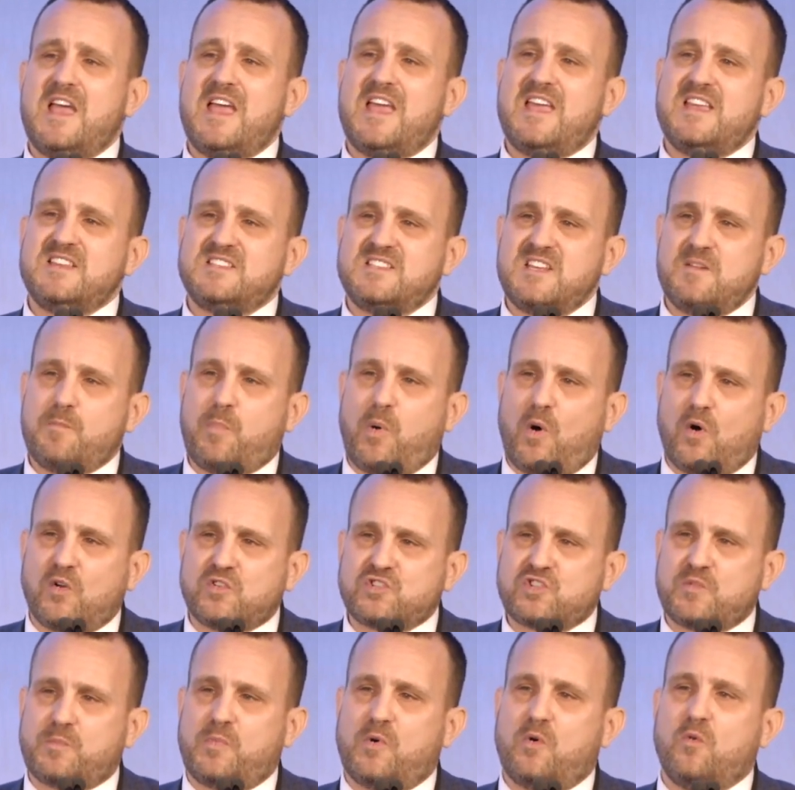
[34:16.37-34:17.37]
Is it
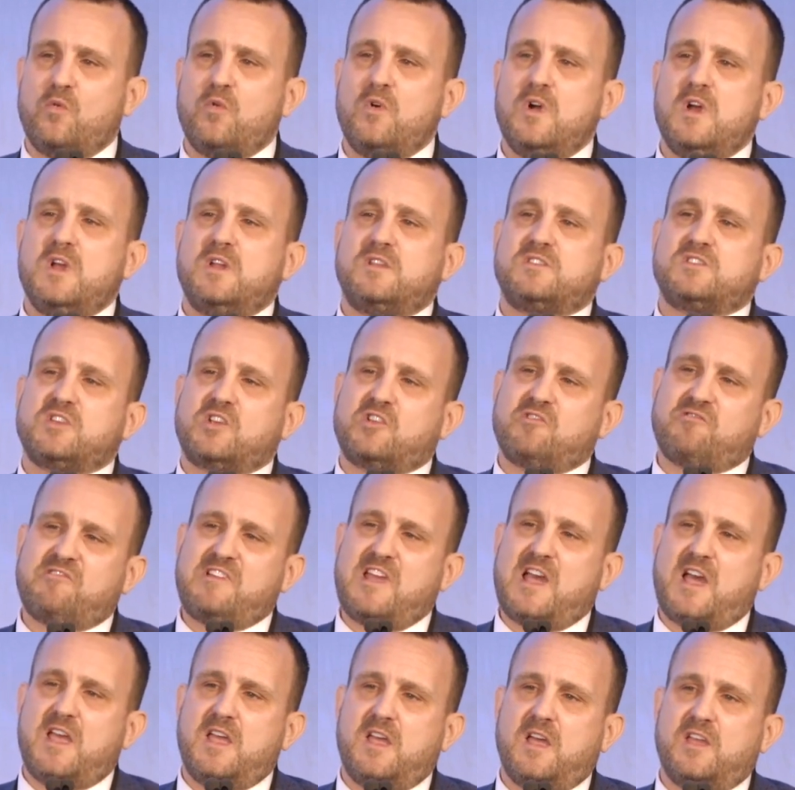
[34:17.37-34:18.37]
possible to
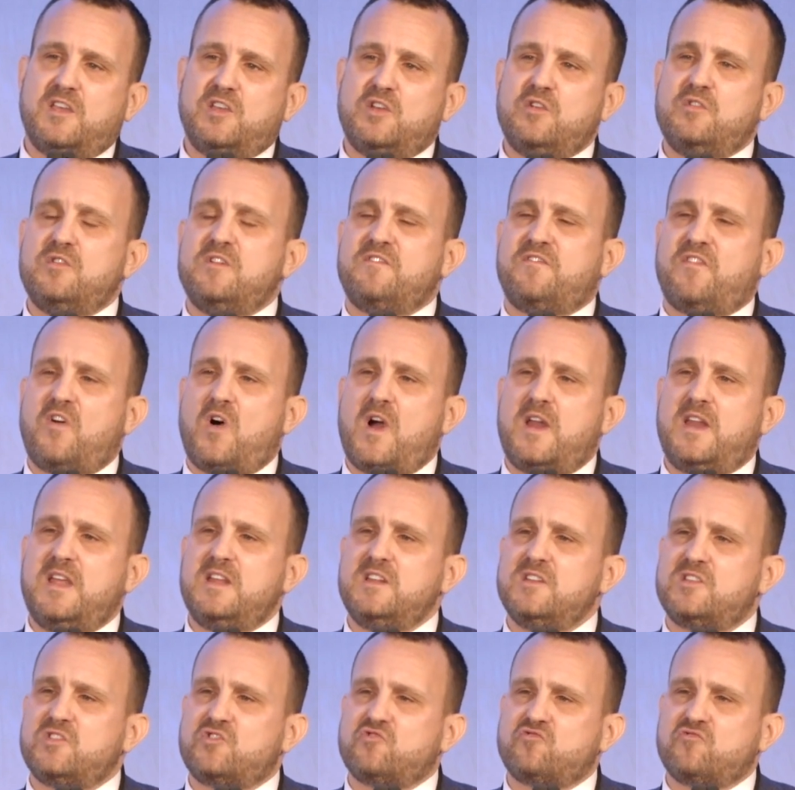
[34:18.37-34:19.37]
create a unified
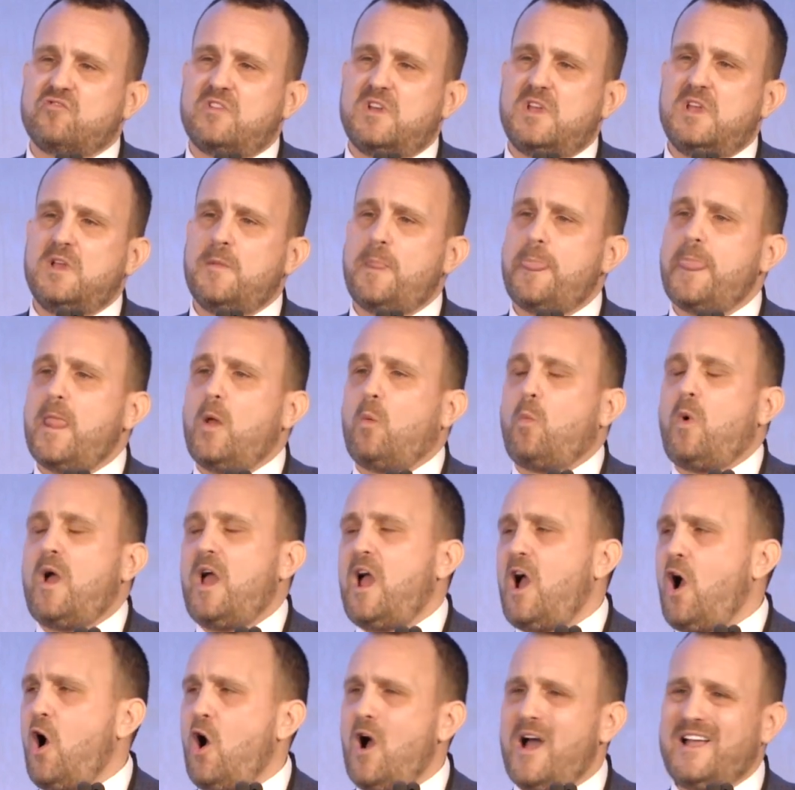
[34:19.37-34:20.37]
industry
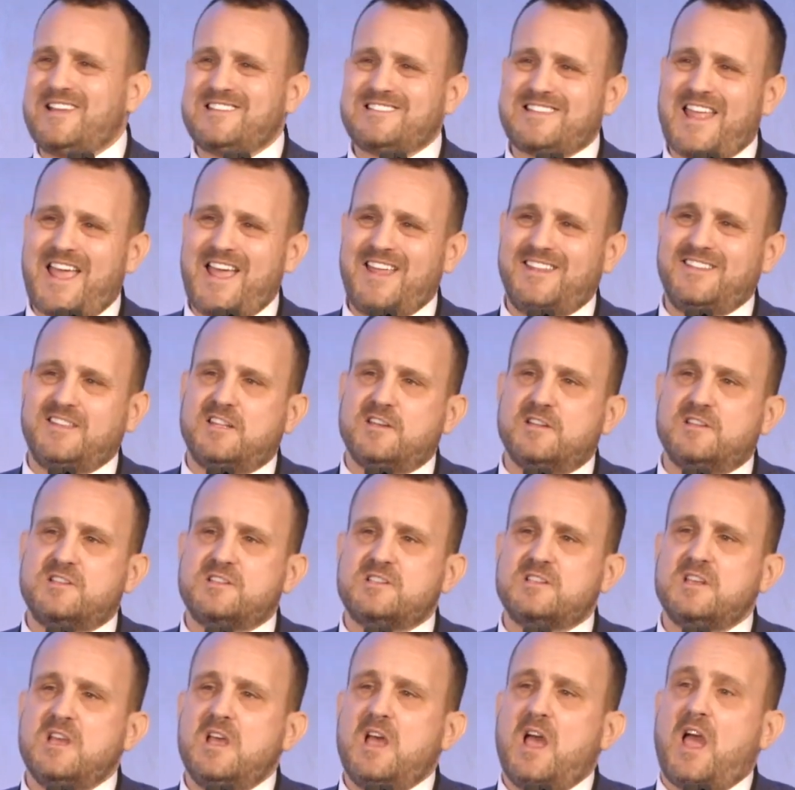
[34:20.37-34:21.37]
where high
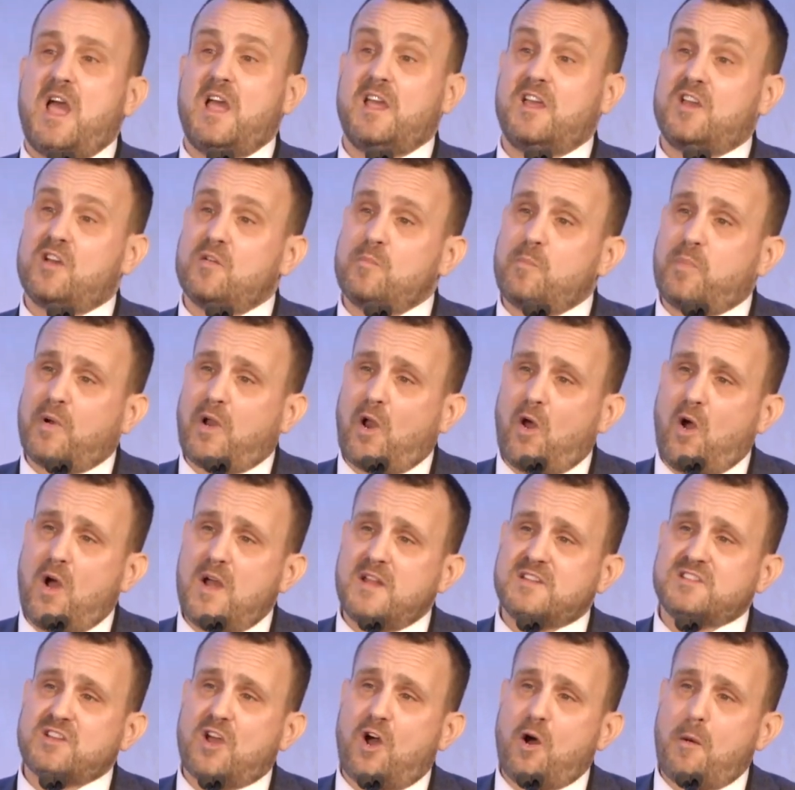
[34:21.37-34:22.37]
standards and
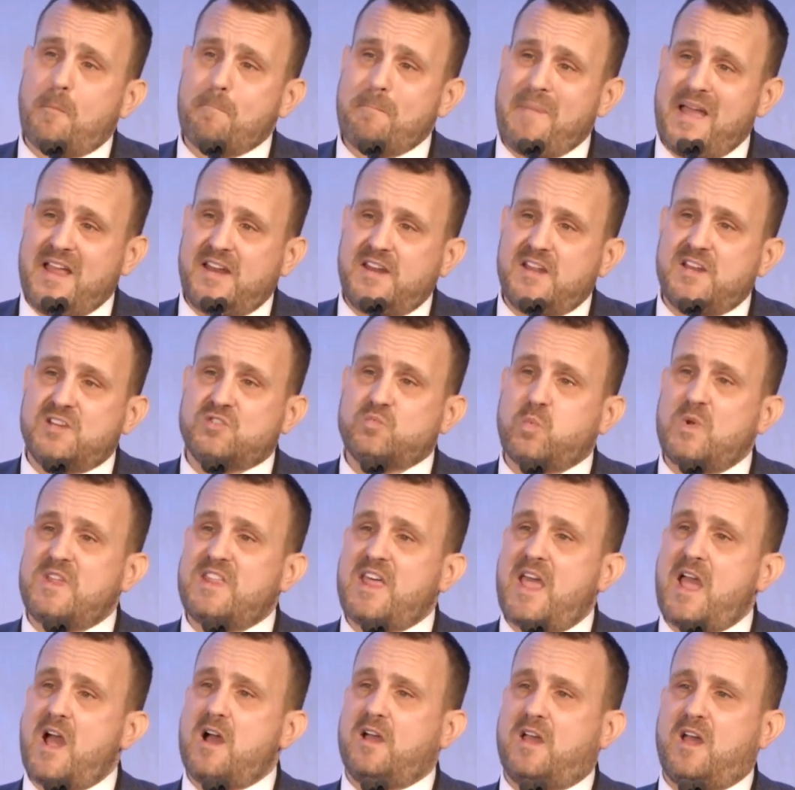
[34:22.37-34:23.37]
compliance are managed
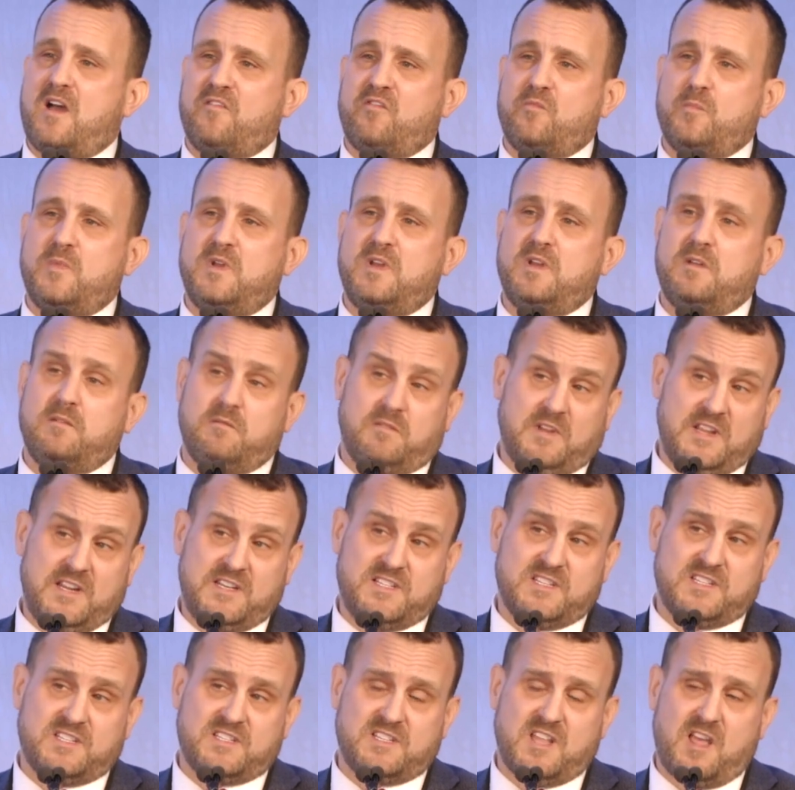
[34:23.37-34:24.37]
without government
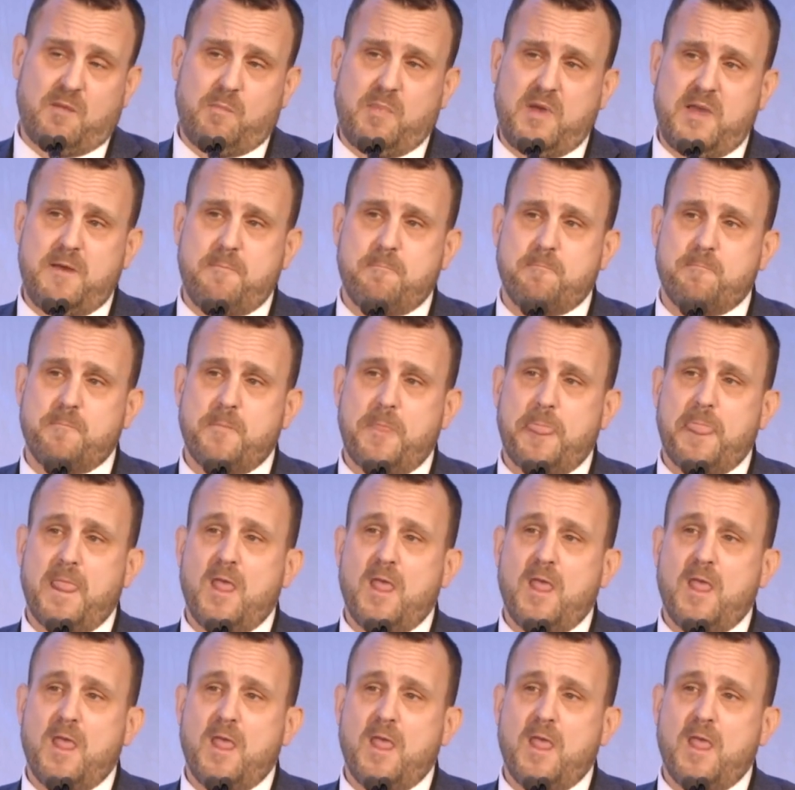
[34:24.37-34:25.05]
need to step in?